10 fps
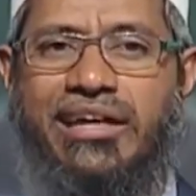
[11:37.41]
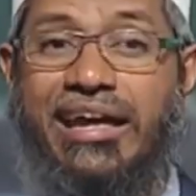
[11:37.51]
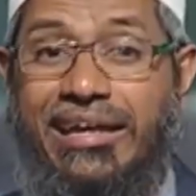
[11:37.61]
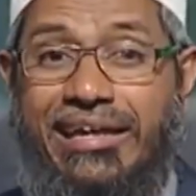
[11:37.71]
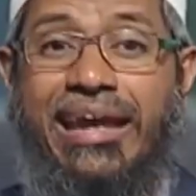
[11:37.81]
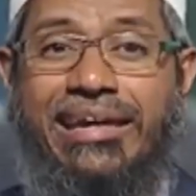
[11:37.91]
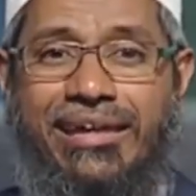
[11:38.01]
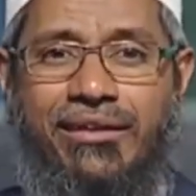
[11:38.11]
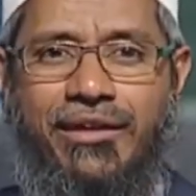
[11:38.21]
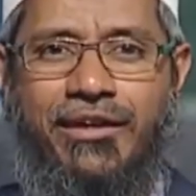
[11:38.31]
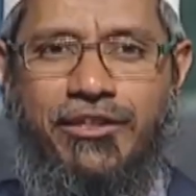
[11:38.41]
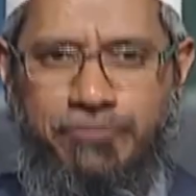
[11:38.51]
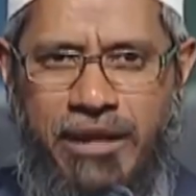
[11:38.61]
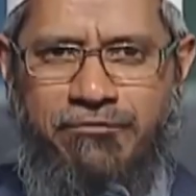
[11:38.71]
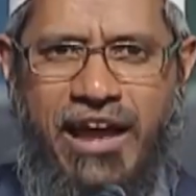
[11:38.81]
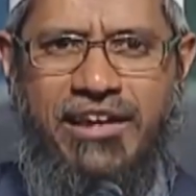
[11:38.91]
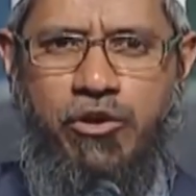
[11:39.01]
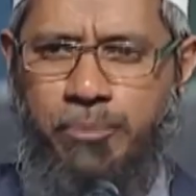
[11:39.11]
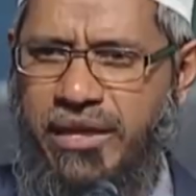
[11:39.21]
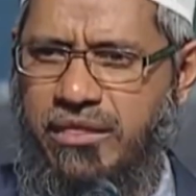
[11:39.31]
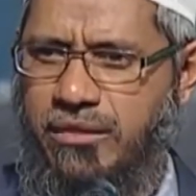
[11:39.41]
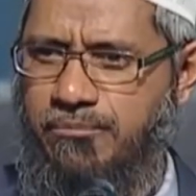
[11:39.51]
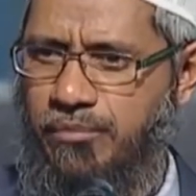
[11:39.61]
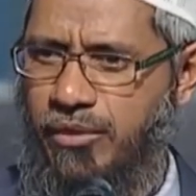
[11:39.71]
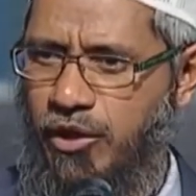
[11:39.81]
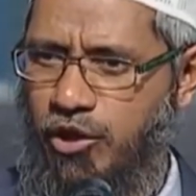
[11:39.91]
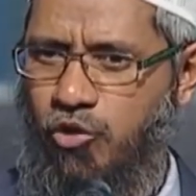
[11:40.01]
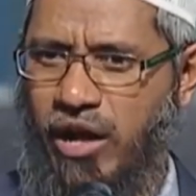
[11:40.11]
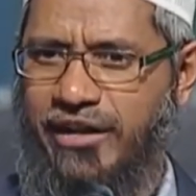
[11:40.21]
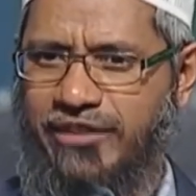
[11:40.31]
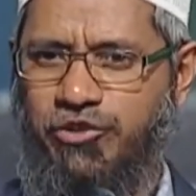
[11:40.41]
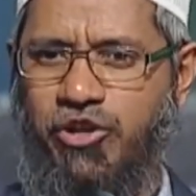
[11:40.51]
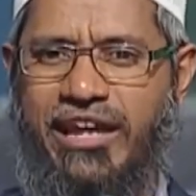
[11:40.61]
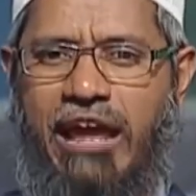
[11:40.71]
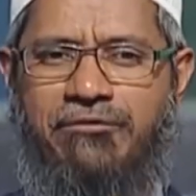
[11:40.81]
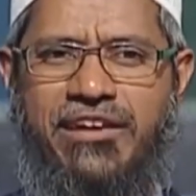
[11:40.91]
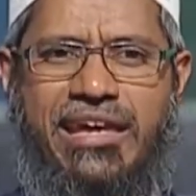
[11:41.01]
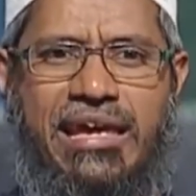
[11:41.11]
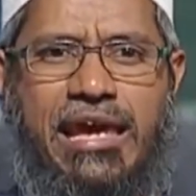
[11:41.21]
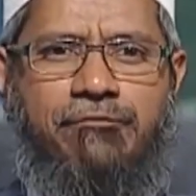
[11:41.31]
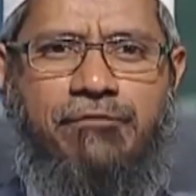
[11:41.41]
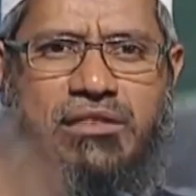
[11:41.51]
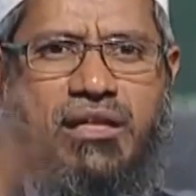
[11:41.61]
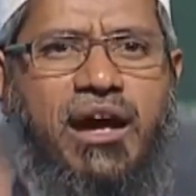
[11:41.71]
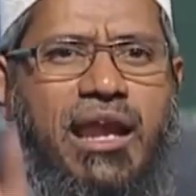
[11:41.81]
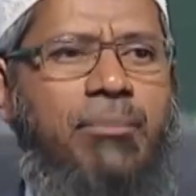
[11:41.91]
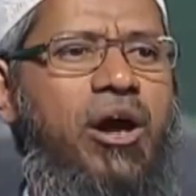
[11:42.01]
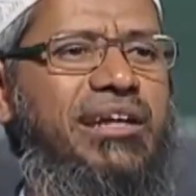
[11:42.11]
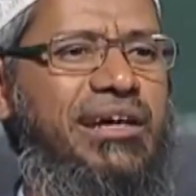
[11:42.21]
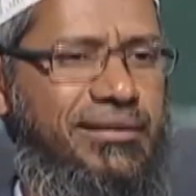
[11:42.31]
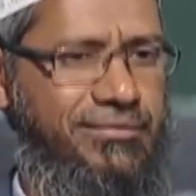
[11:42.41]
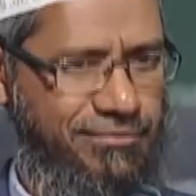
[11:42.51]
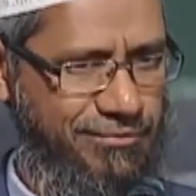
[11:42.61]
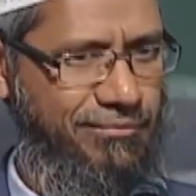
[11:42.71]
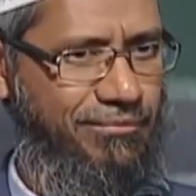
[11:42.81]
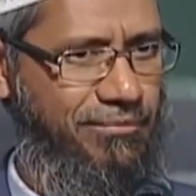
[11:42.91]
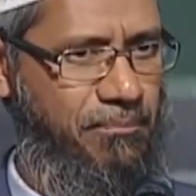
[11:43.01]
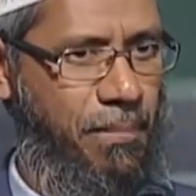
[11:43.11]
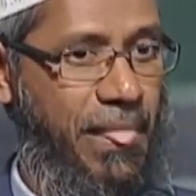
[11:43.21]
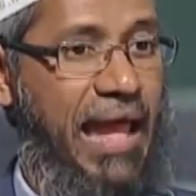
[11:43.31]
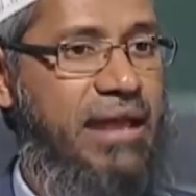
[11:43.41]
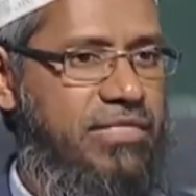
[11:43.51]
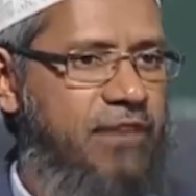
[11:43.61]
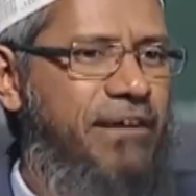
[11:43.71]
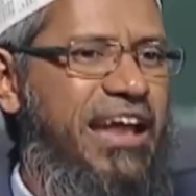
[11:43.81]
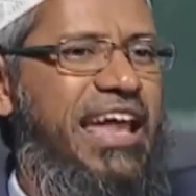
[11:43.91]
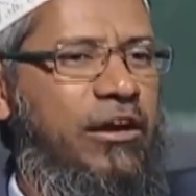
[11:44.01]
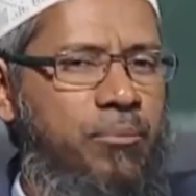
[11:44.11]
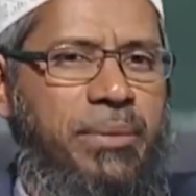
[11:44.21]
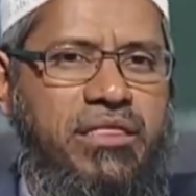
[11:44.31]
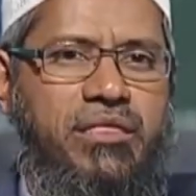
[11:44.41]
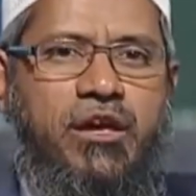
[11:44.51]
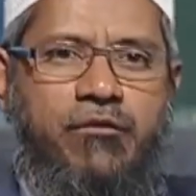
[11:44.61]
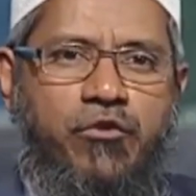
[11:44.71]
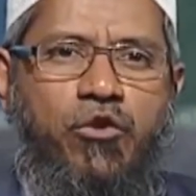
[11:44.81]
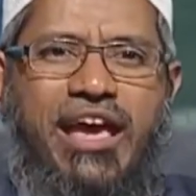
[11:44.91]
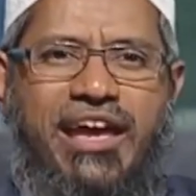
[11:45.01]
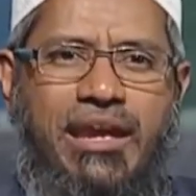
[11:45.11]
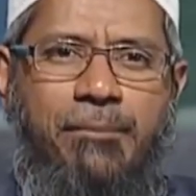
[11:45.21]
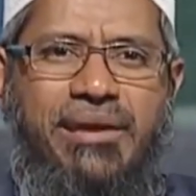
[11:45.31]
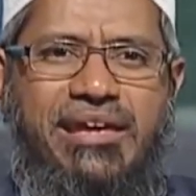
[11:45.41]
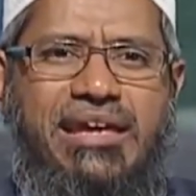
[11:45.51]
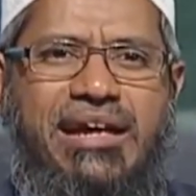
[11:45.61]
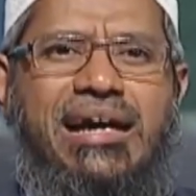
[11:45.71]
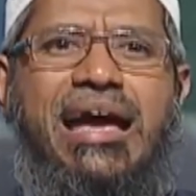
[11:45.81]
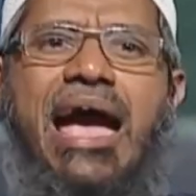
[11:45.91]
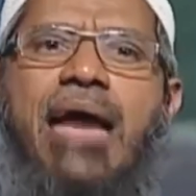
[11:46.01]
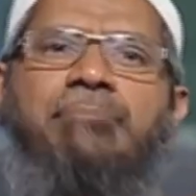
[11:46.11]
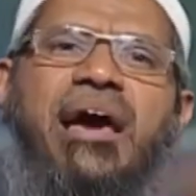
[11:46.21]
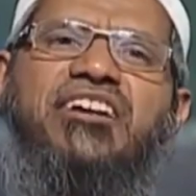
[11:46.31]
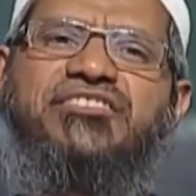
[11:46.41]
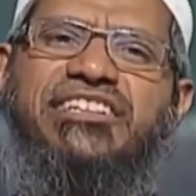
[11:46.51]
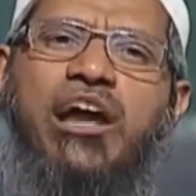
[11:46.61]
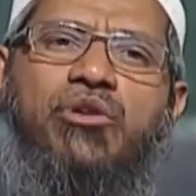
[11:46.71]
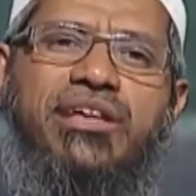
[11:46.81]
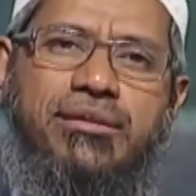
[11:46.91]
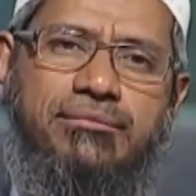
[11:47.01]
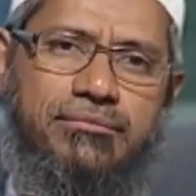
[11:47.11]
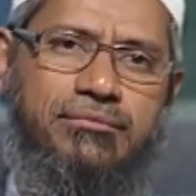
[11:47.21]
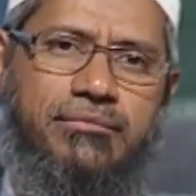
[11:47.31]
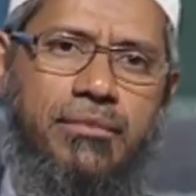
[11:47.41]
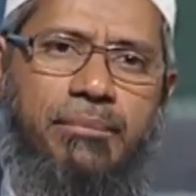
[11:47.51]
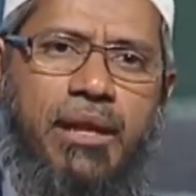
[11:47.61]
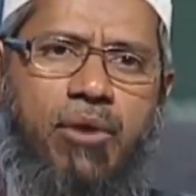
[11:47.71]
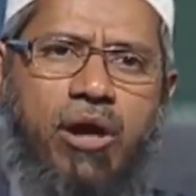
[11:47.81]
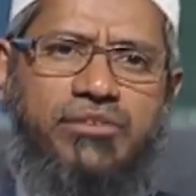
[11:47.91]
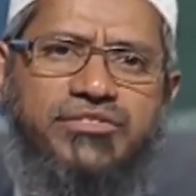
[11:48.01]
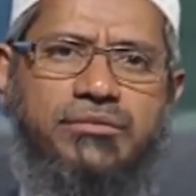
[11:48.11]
Indicating, spend 500 rupees, do ultrasonography. If it's a girl, abort her and say 5 lakh rupees, few lakh in upbringing uh, and balance in dowry. Billboards.